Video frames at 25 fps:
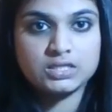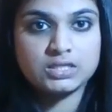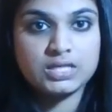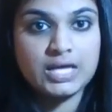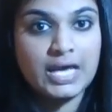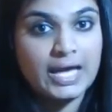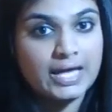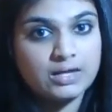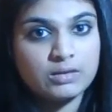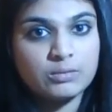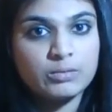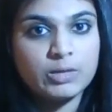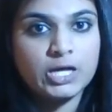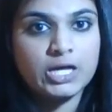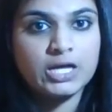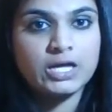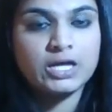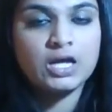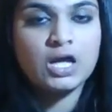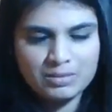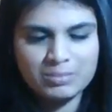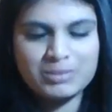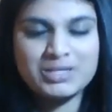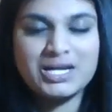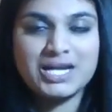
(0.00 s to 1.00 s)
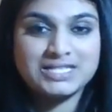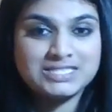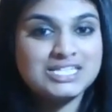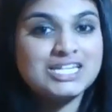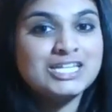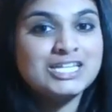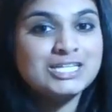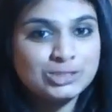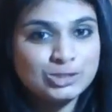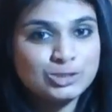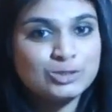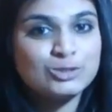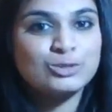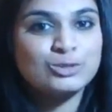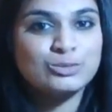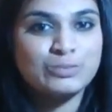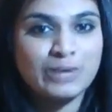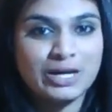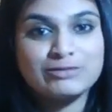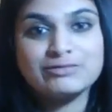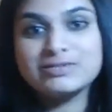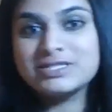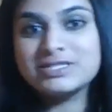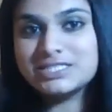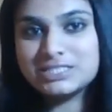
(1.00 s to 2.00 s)
the anime, but I did do my
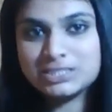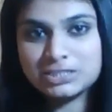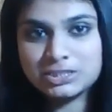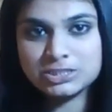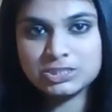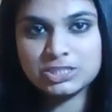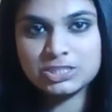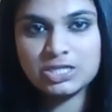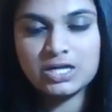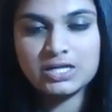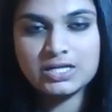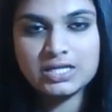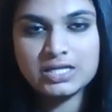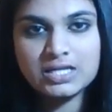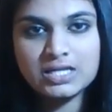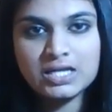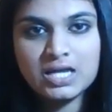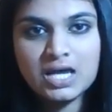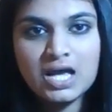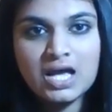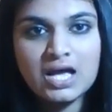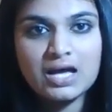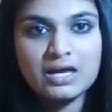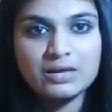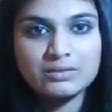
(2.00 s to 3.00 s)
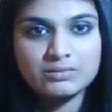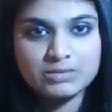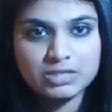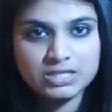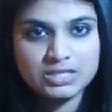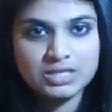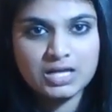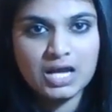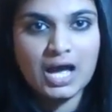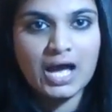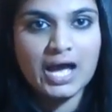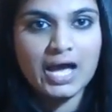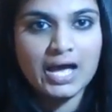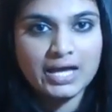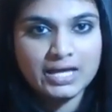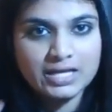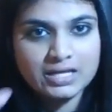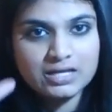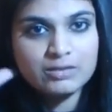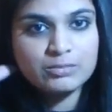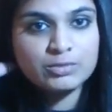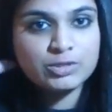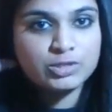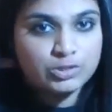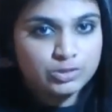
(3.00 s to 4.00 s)
research on it. I mean, I
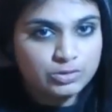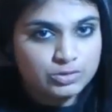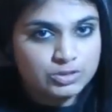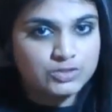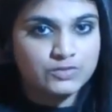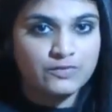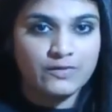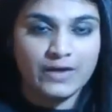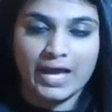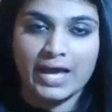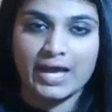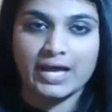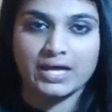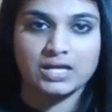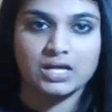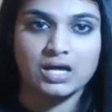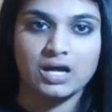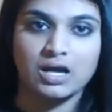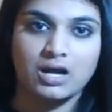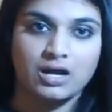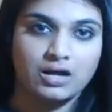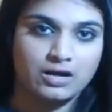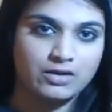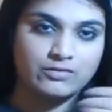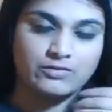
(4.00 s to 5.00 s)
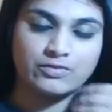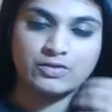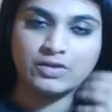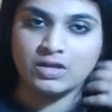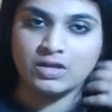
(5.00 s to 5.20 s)
am a huge fan of,